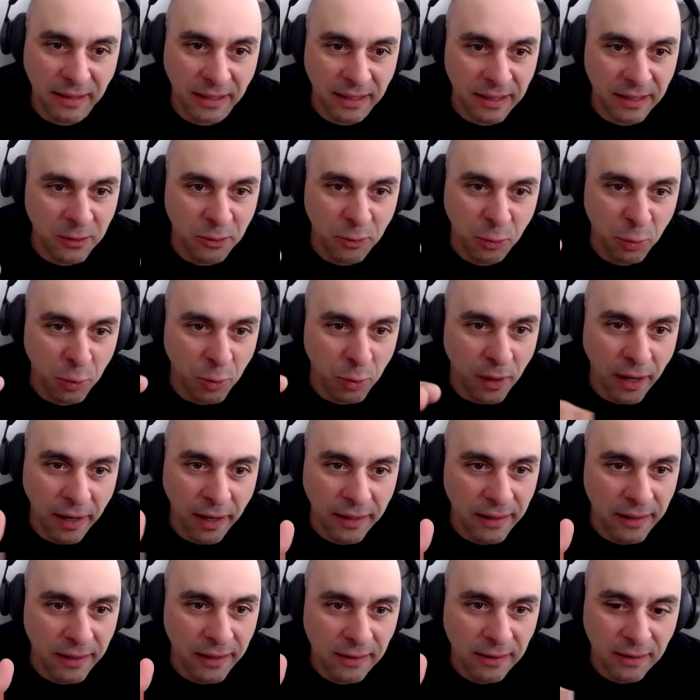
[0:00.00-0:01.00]
In
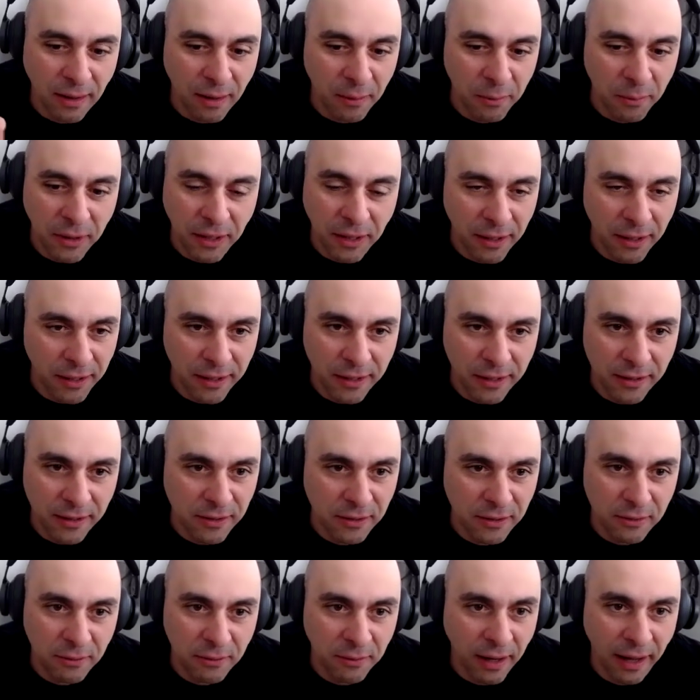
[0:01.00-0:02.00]
20 some
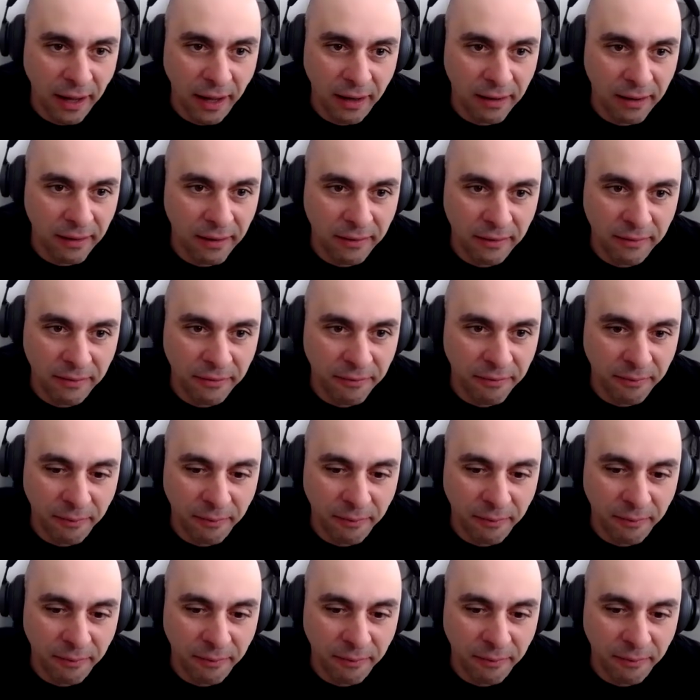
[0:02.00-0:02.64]
years, right, of